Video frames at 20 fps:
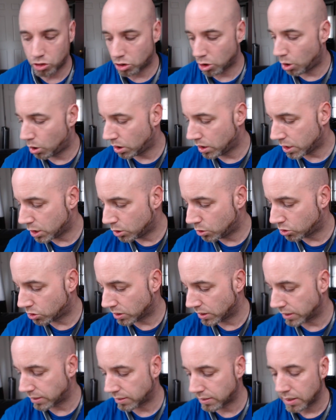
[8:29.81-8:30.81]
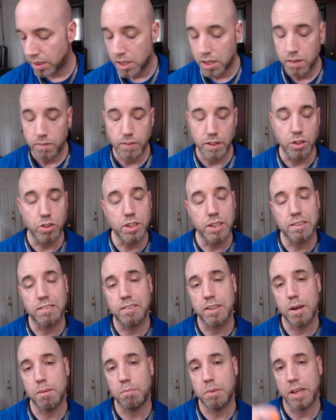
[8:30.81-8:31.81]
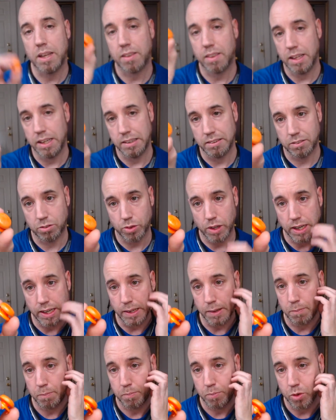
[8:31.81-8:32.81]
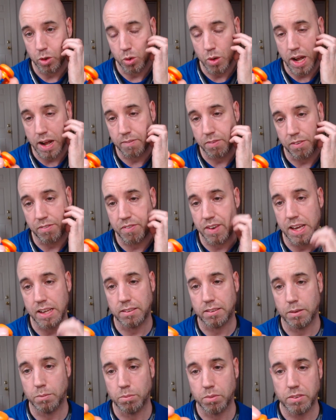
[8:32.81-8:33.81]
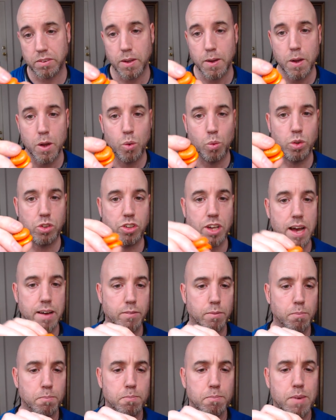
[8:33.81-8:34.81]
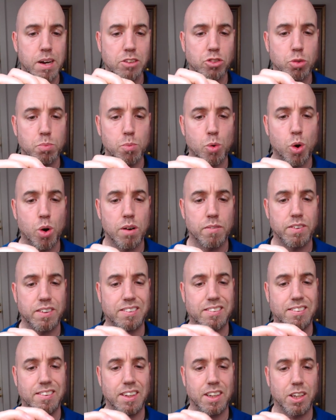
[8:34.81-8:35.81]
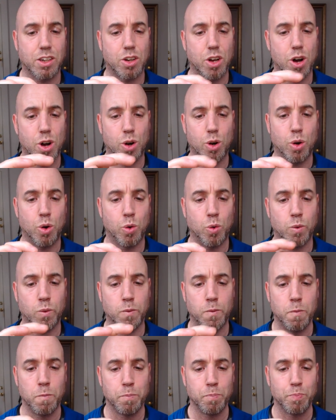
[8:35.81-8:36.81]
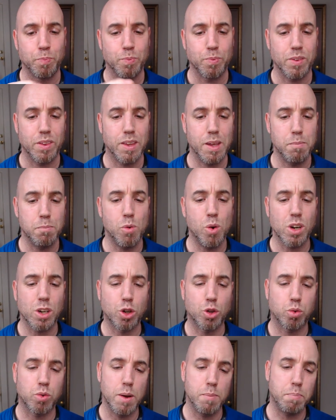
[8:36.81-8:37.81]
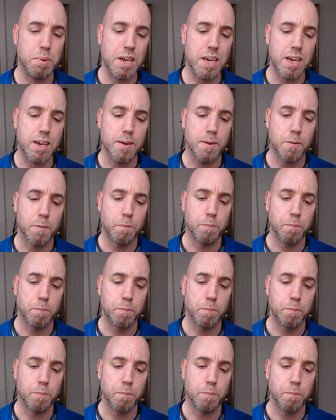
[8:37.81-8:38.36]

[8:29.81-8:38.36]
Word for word: totally useless. Then you get something like this, right? You have the Phantoms, which have much more of a silicone. They're more grippy.